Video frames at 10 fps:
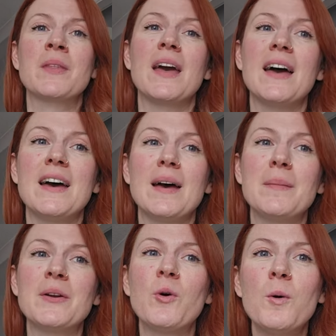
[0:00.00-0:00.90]
Um,
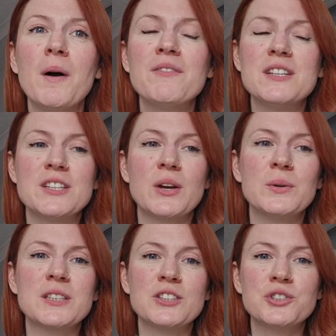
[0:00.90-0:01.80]
and all my
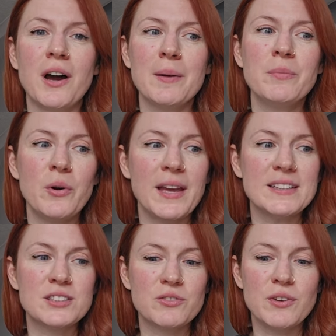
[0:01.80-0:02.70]
videos I try and put
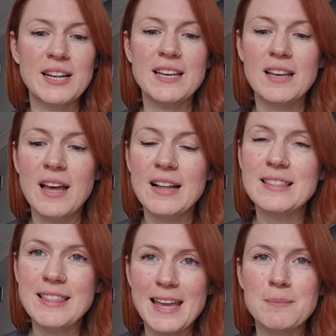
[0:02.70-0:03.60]
into really
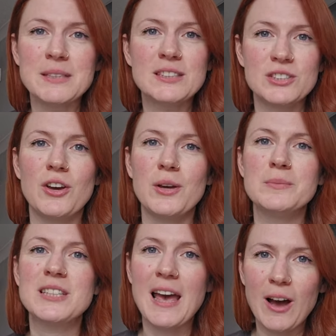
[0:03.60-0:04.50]
layman's
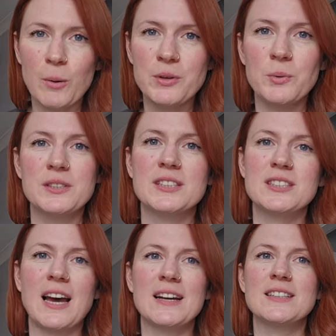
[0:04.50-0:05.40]
terms to help you
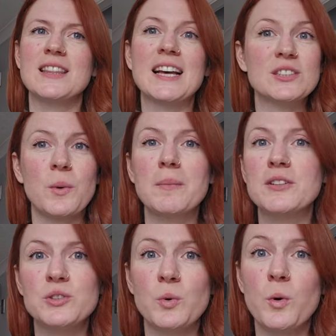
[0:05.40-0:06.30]
understand. And that's the way I'm
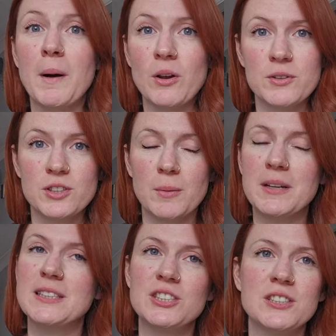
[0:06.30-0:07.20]
going to do all my long-term
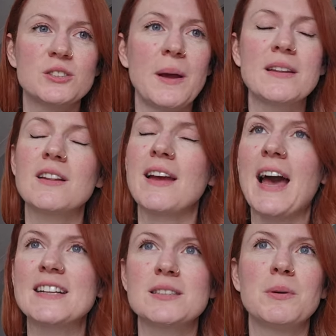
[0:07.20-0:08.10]
conditions. So anything like
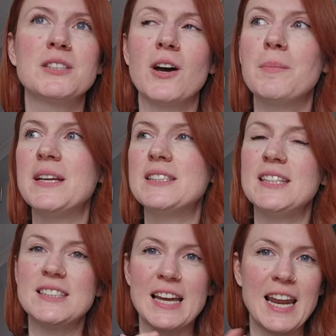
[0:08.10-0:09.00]
asthma,
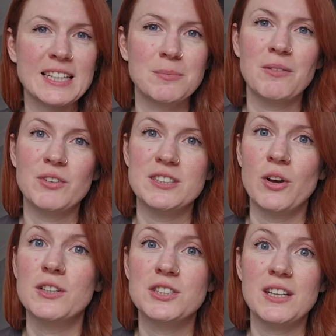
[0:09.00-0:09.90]
diabetes, anatomy and
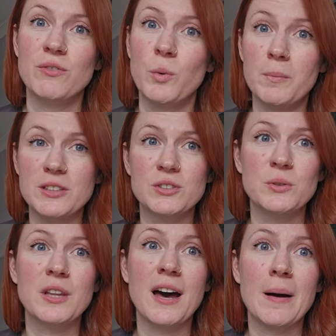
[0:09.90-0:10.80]
physiology, if you want me to do
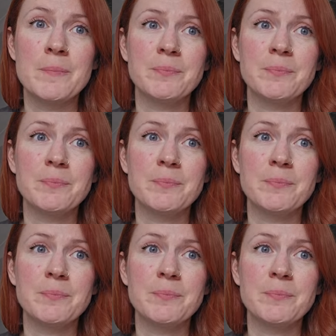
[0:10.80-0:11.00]
that,